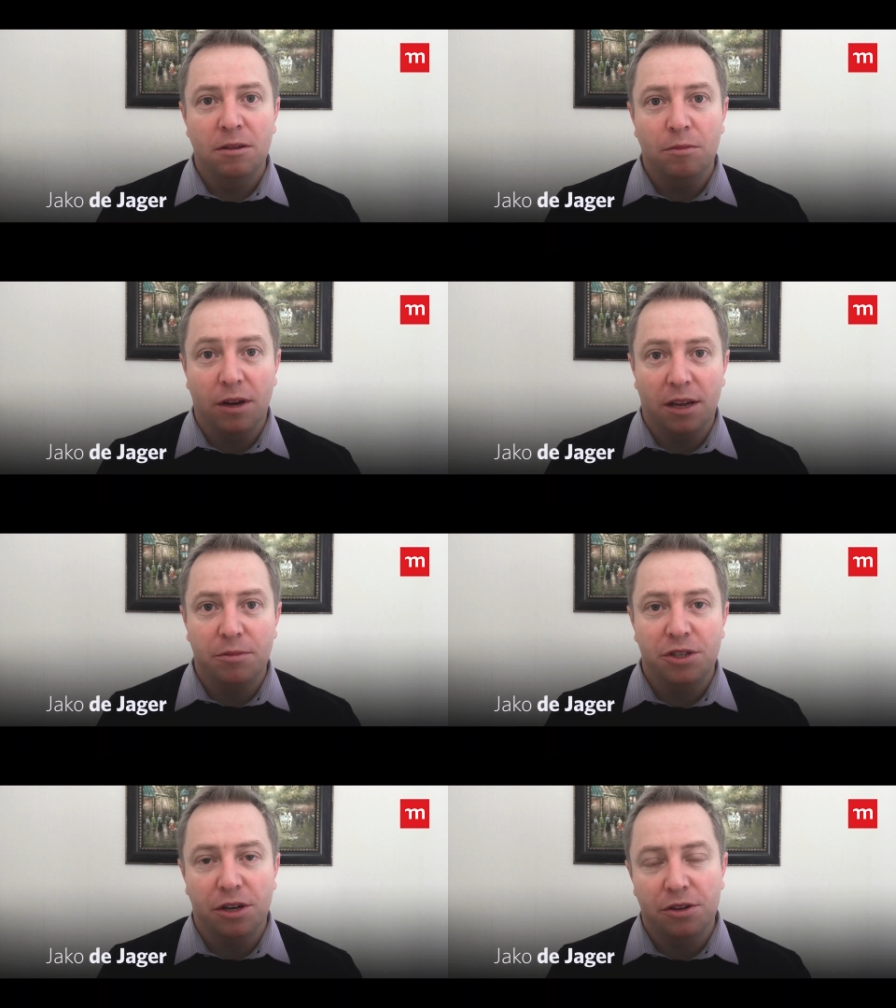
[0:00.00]
My name
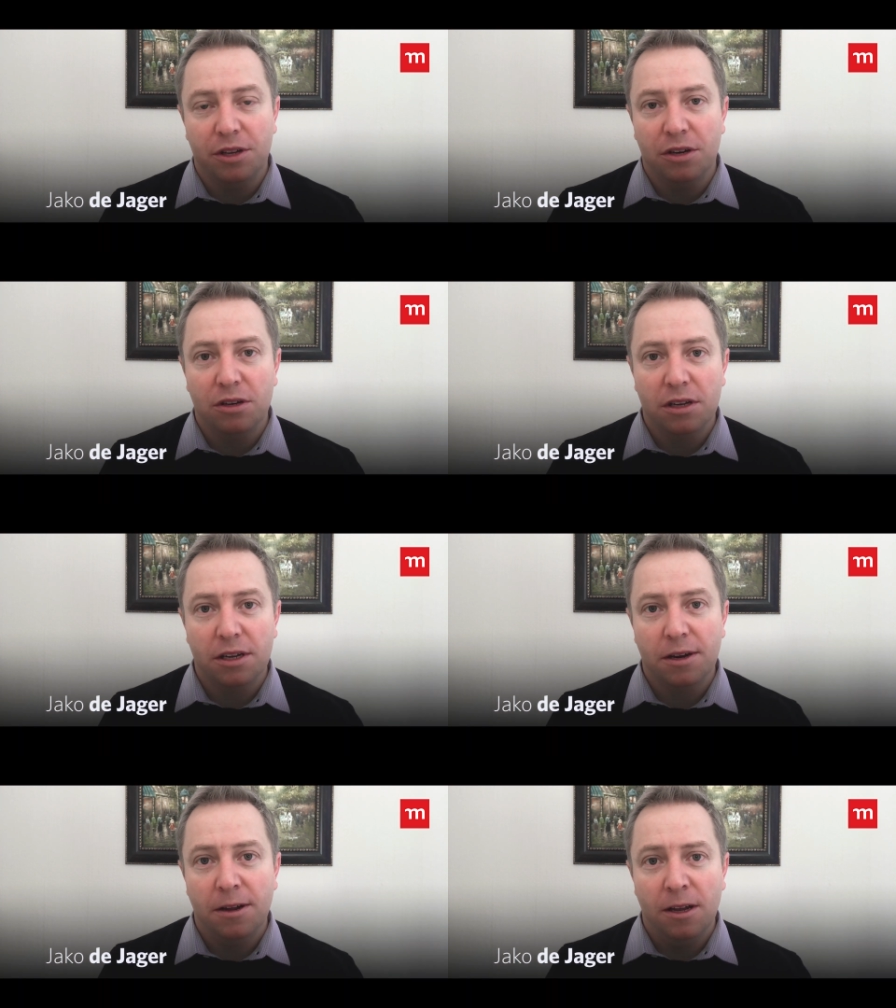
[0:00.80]
is de Jager,
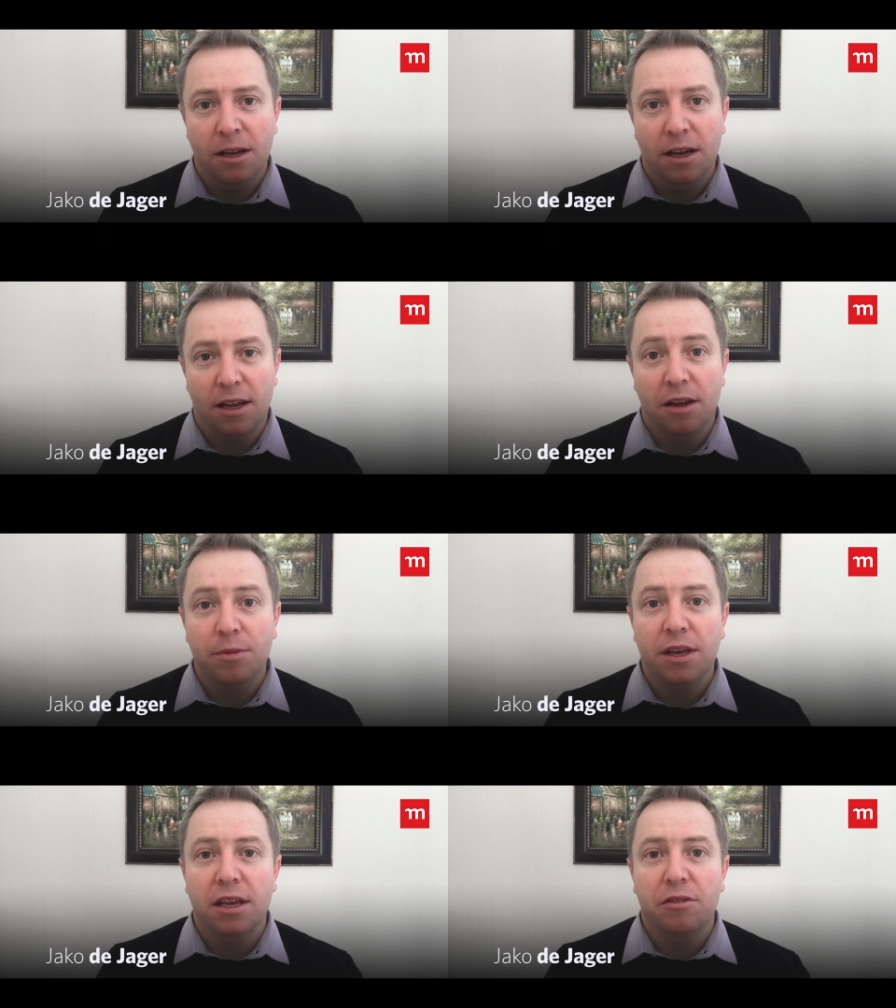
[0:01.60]
and I'm
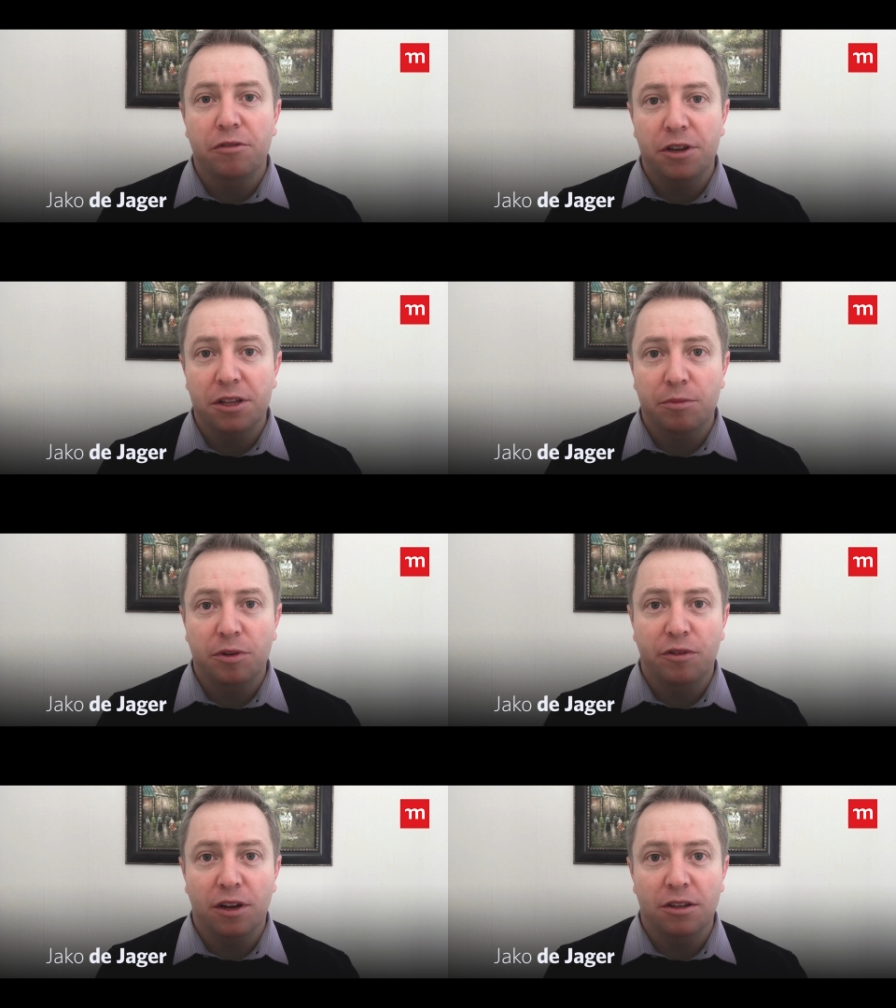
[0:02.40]
the Head of Retail
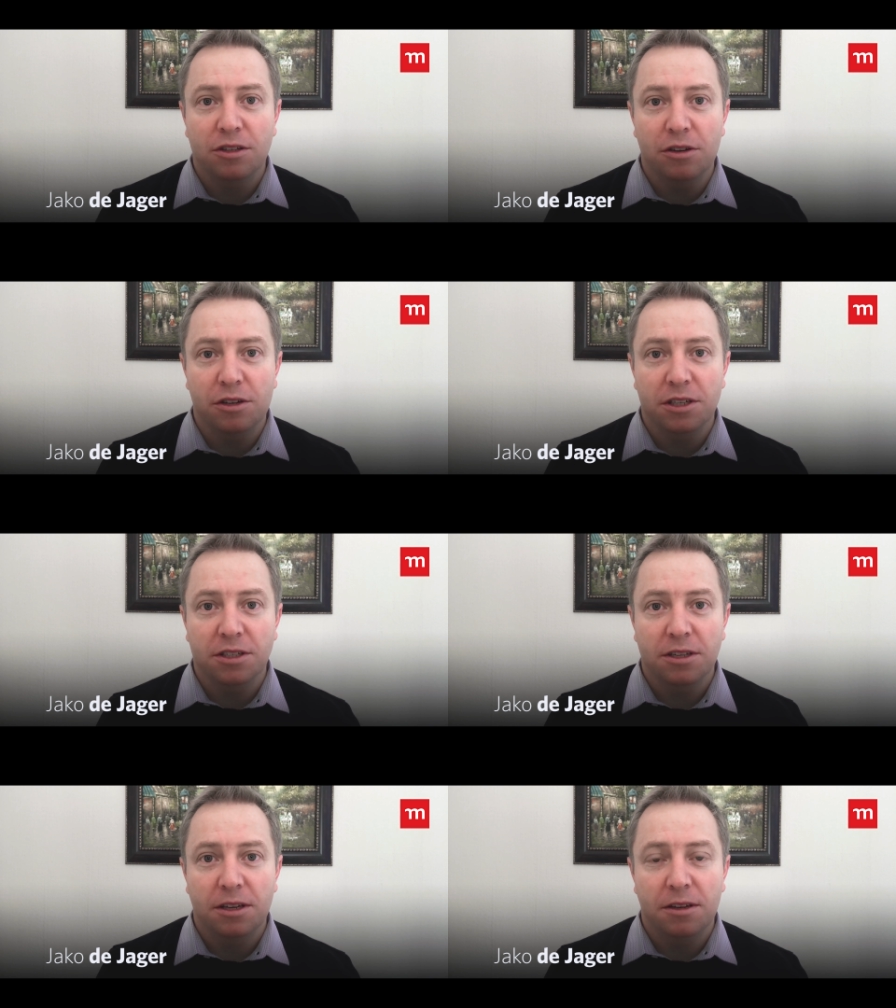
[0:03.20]
Portfolio
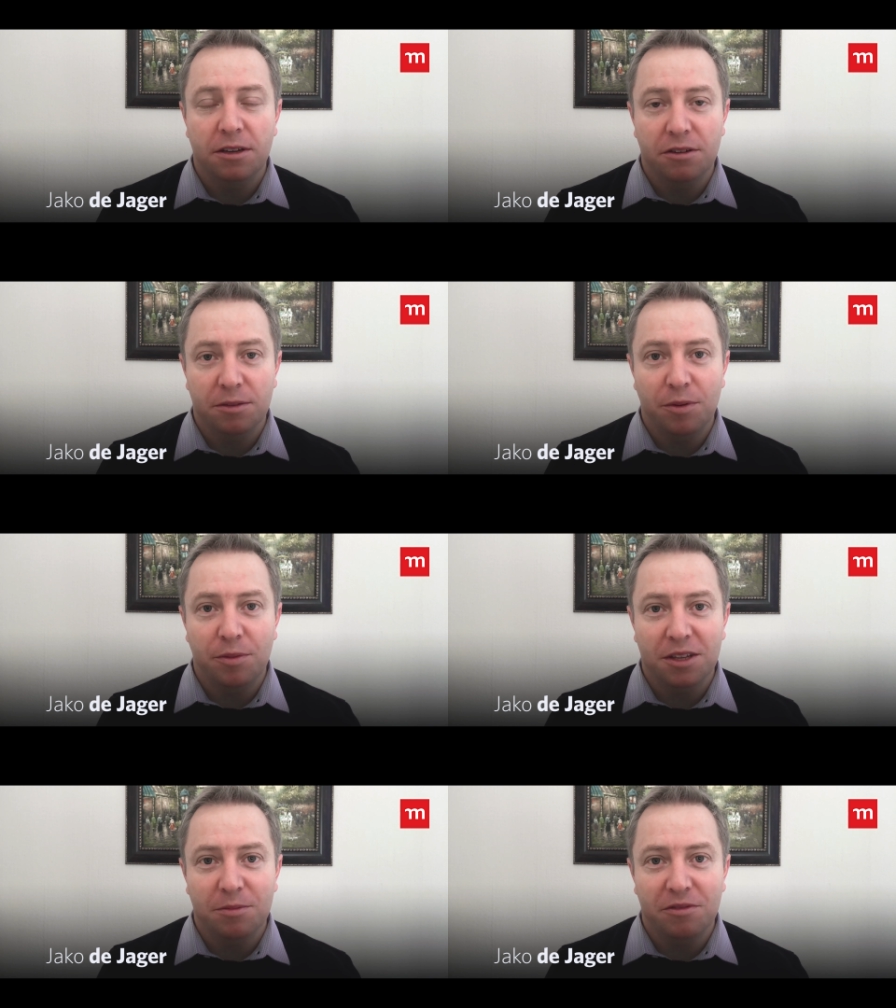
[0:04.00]
Solutions here at
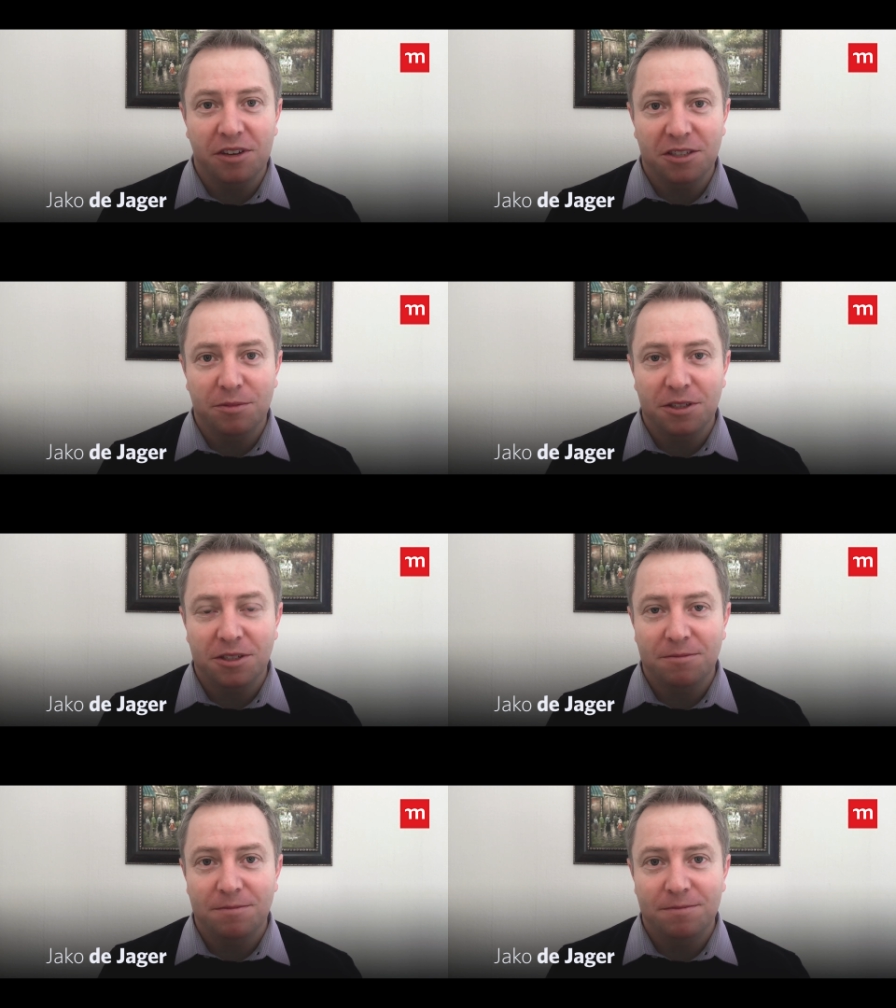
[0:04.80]
Momentum
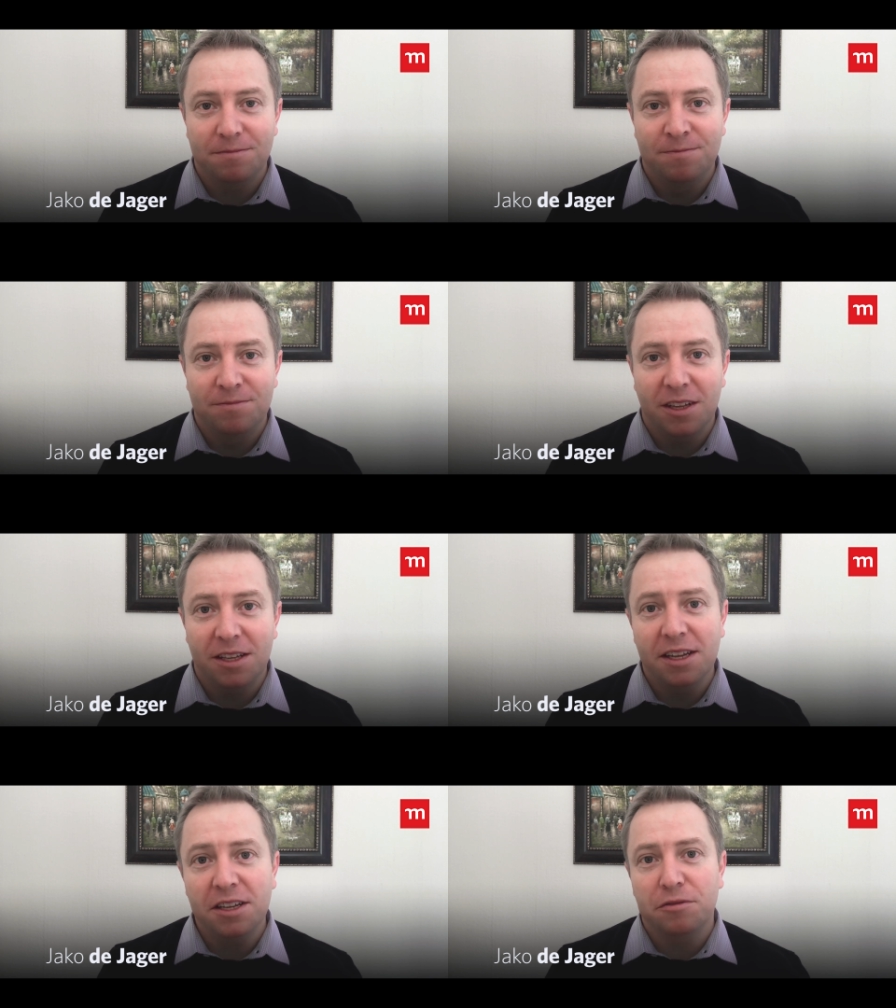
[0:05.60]
Investments. The
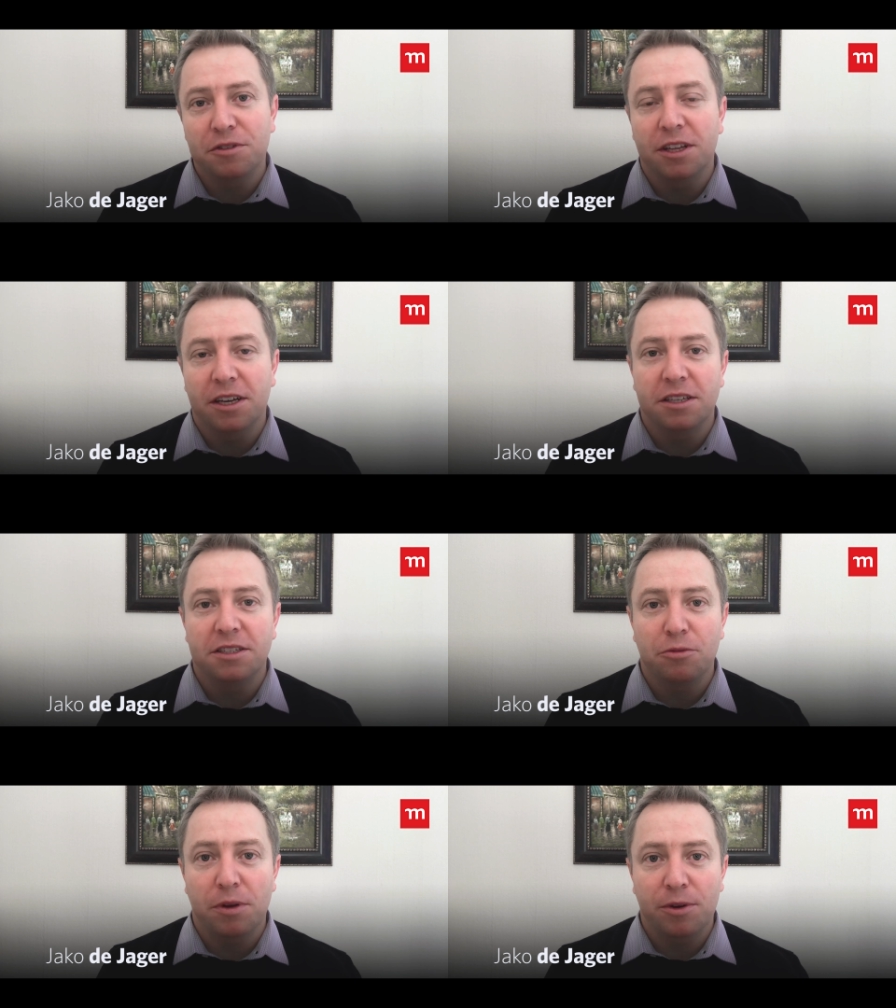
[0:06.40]
intent of
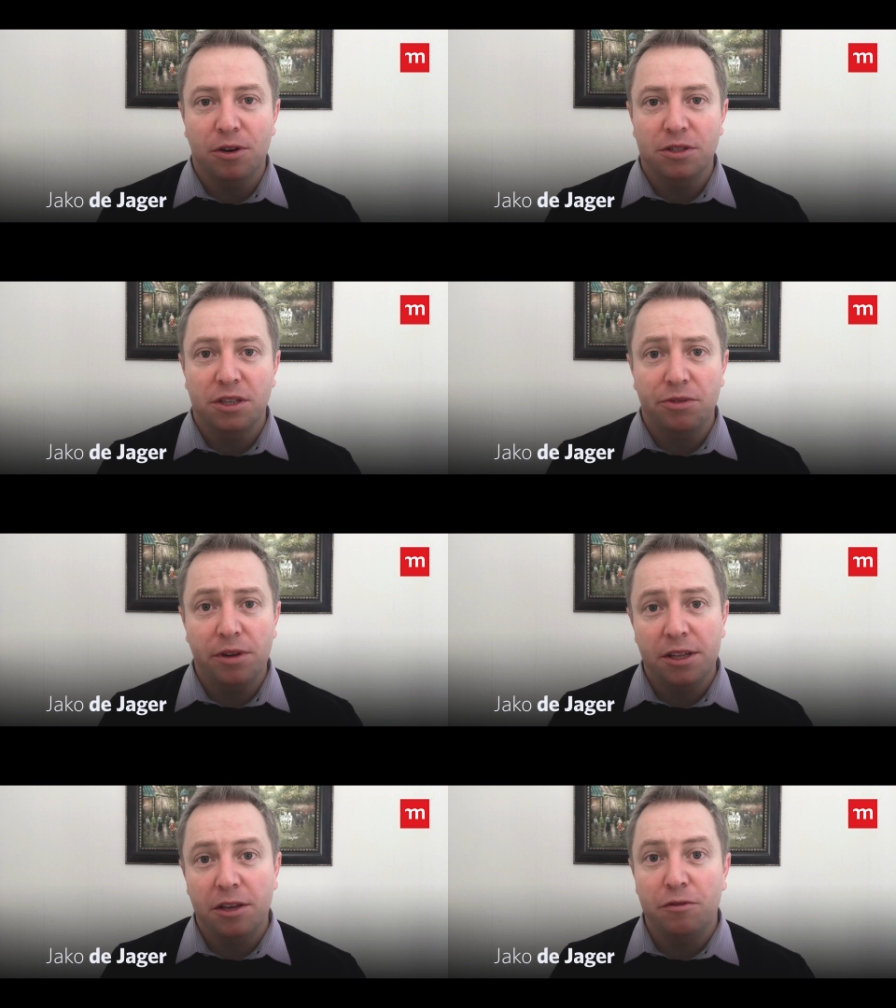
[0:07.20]
today's webcast is
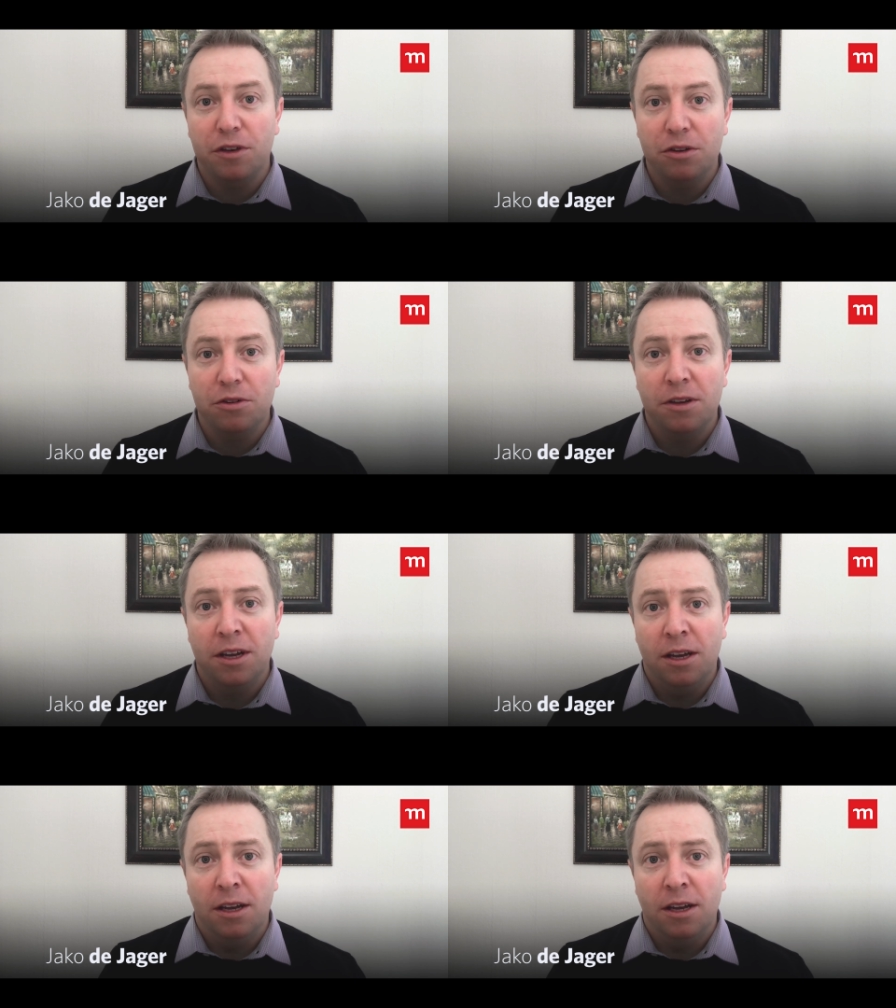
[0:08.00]
really to give you,